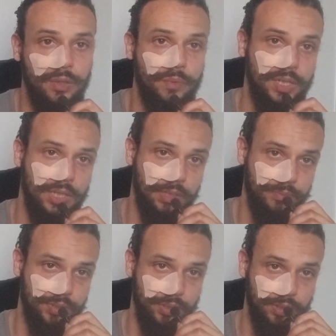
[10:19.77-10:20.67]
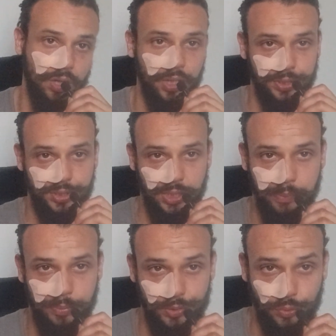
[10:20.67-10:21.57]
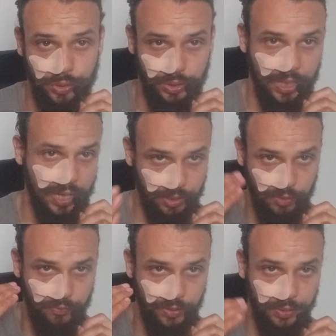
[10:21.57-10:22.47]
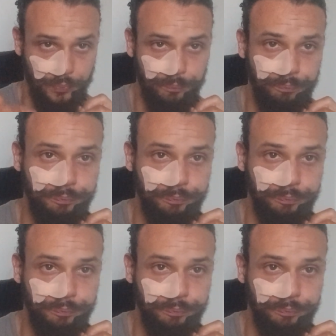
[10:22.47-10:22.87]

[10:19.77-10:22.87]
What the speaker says: when it comes to hardship or how you feel.